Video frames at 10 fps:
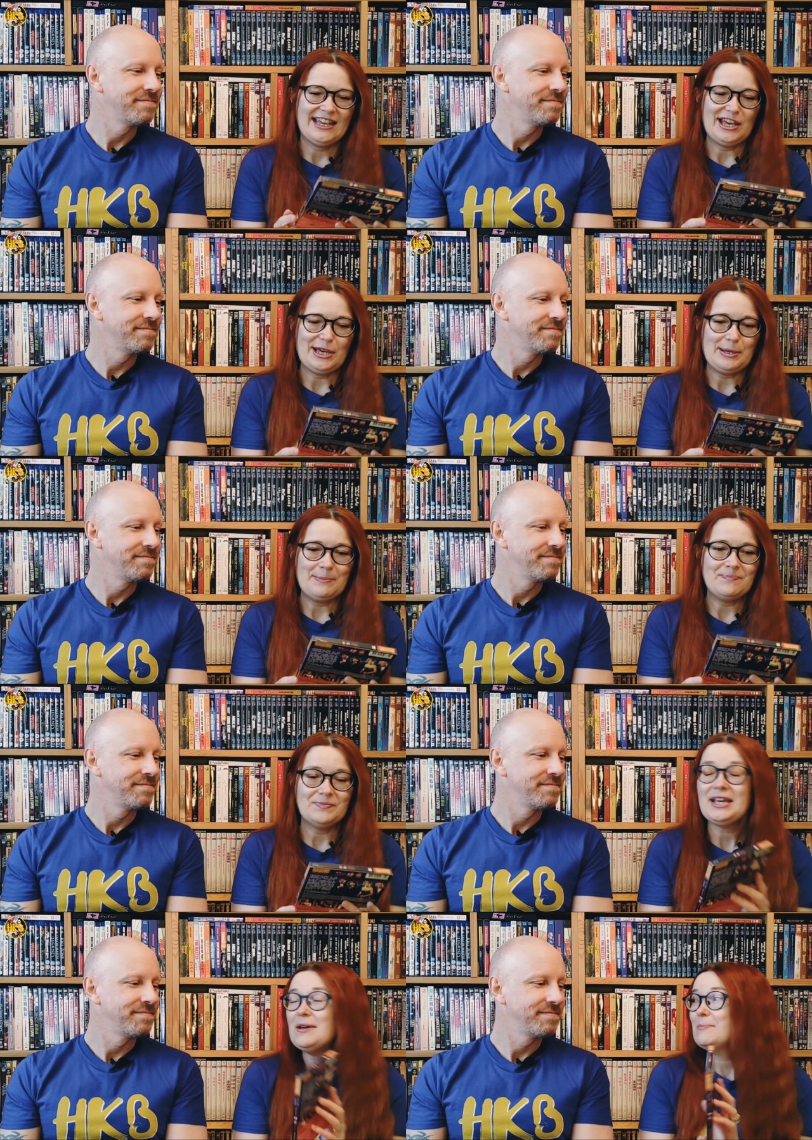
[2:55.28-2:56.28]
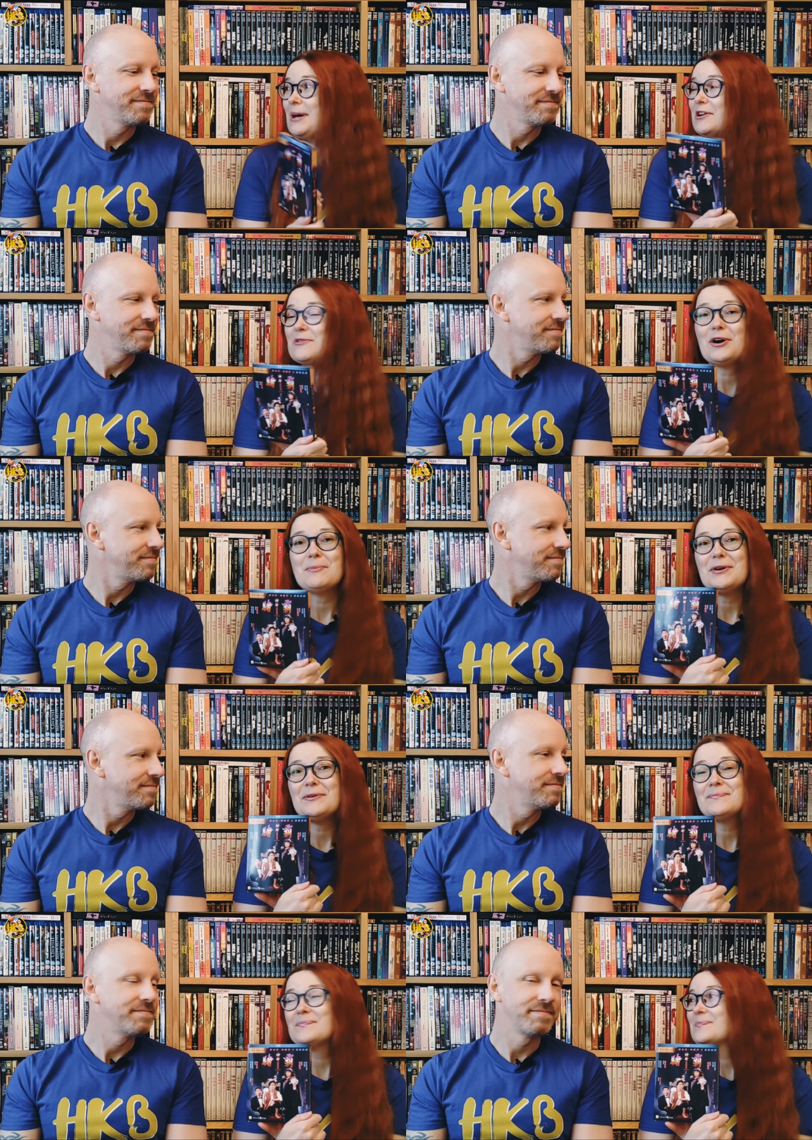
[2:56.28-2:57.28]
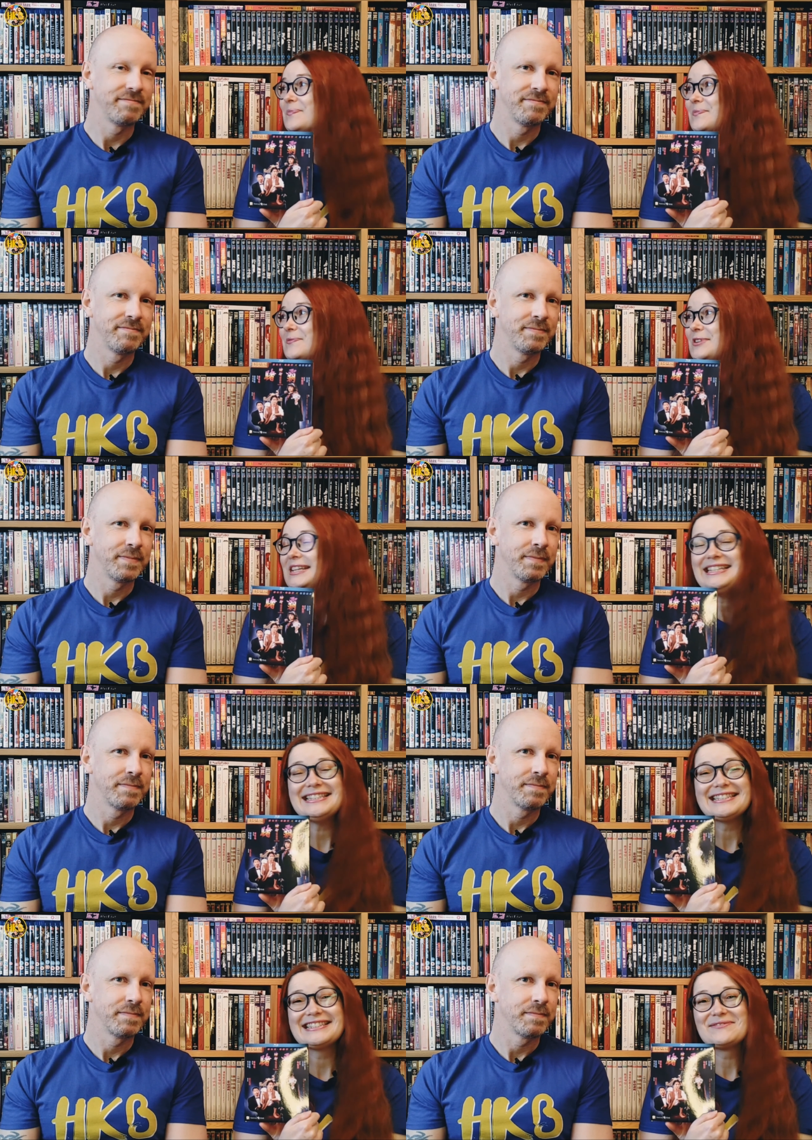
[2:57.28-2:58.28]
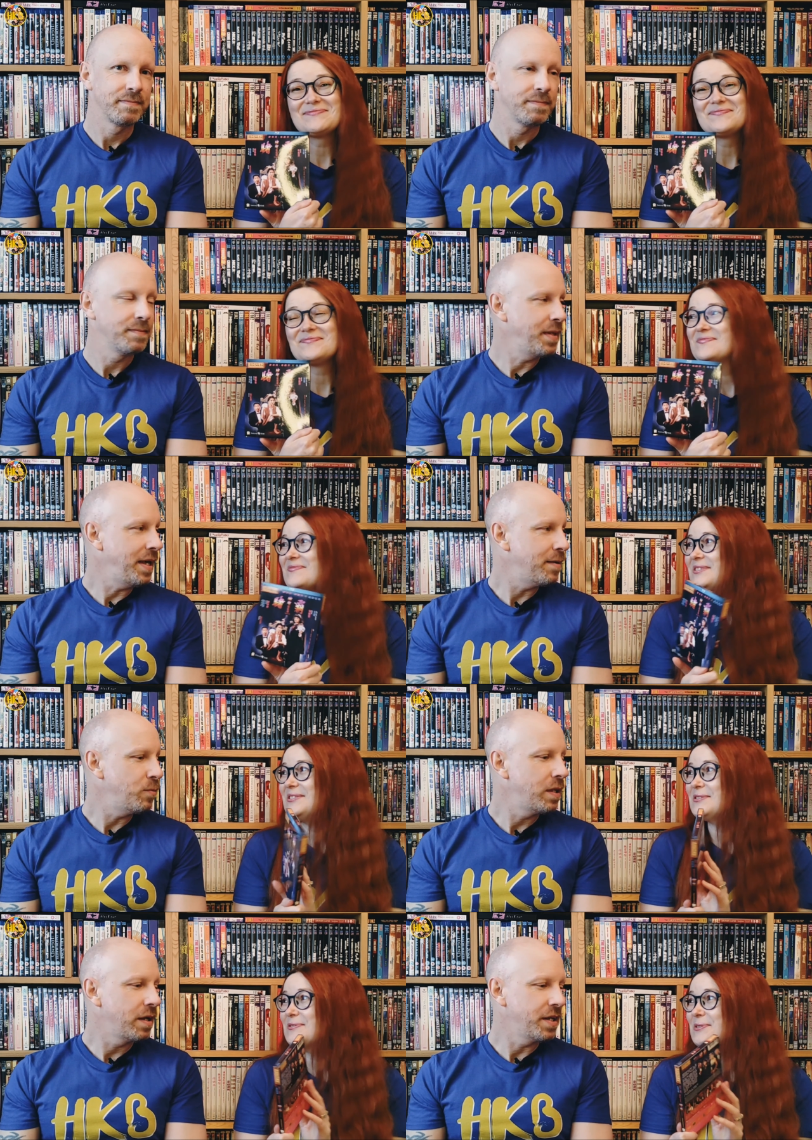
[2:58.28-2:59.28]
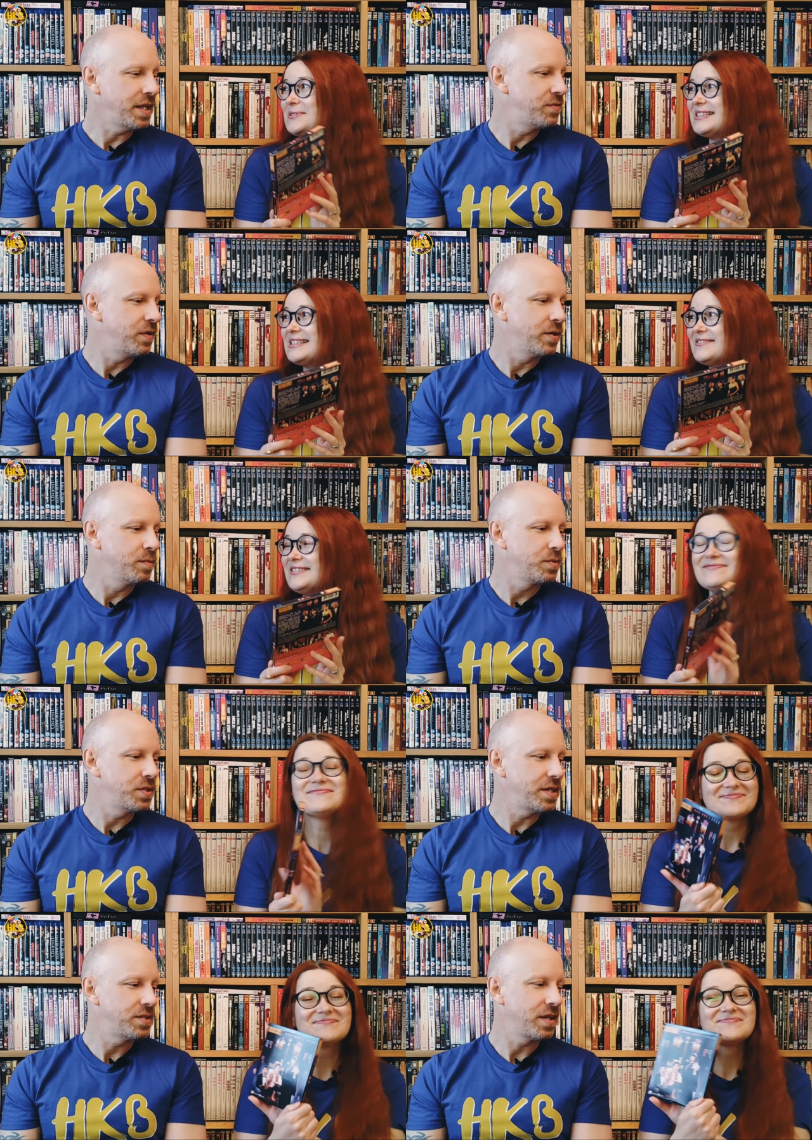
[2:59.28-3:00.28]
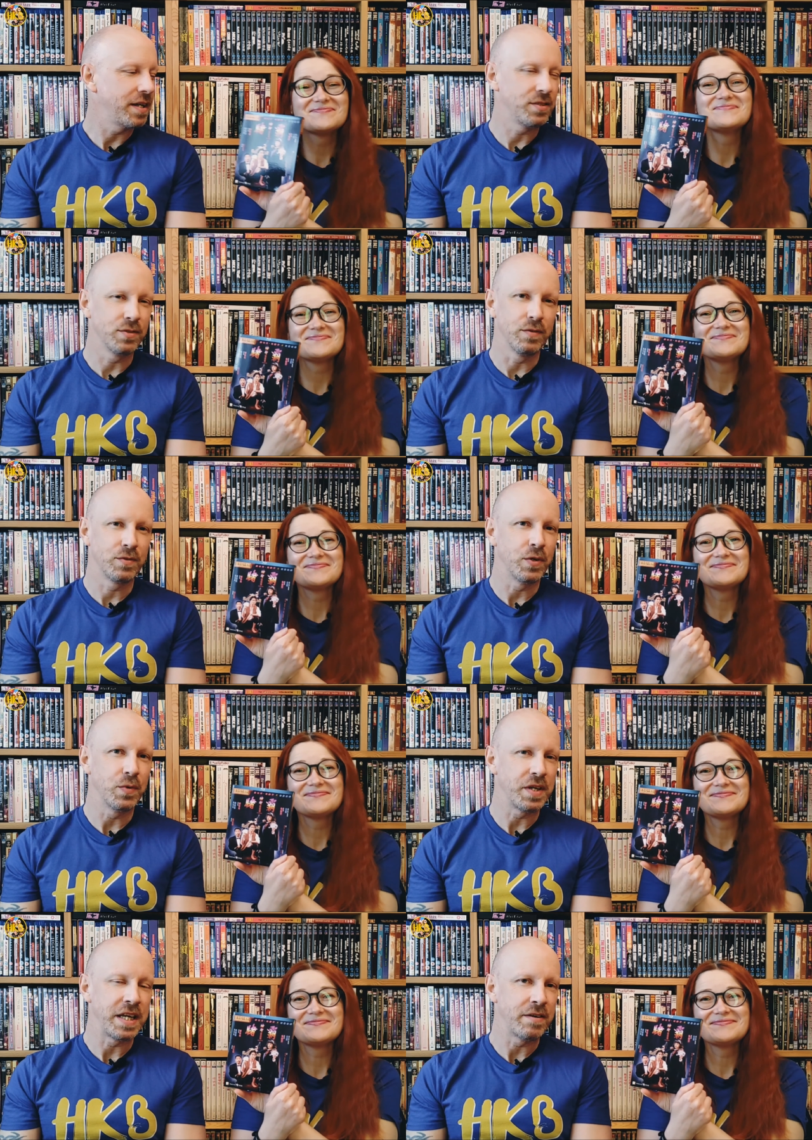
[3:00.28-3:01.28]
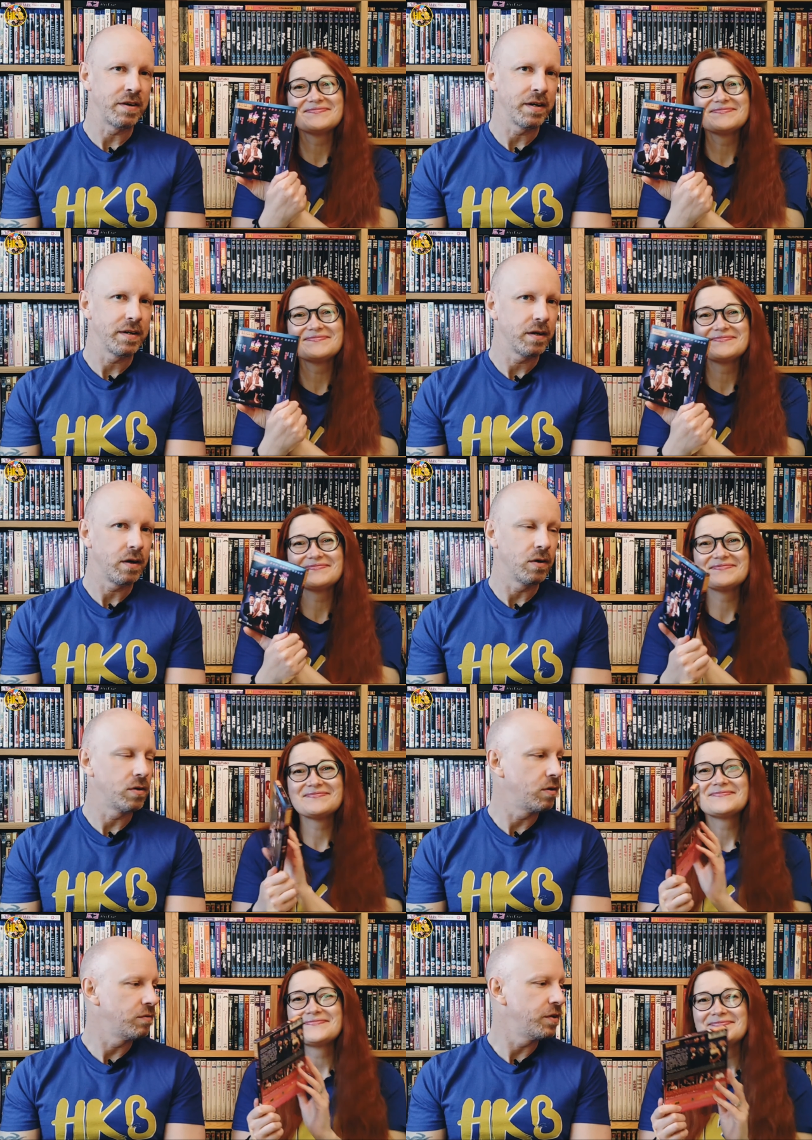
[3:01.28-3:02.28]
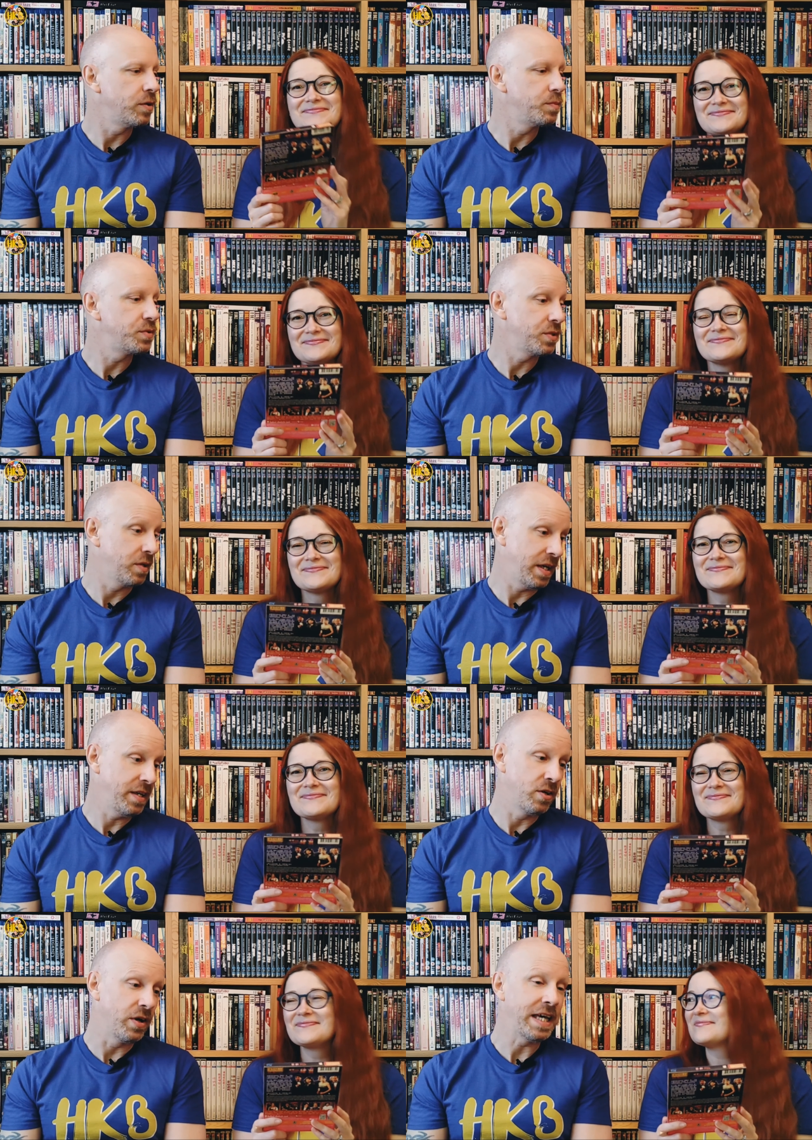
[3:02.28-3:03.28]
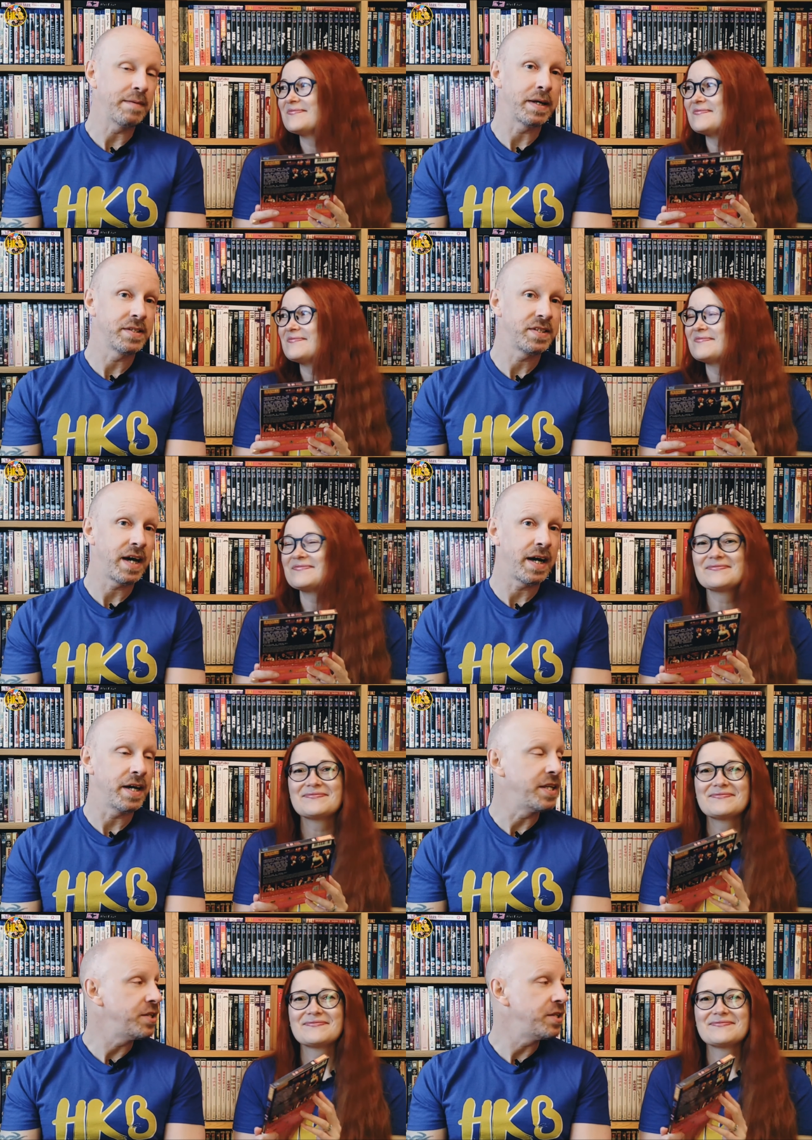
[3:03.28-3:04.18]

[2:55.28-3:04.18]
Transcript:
Speaker 1: Um, yeah, Panorama release
Speaker 2: yeah, we like these films, these like sort of golden era Hong Kong films. have got Ng Man Tat and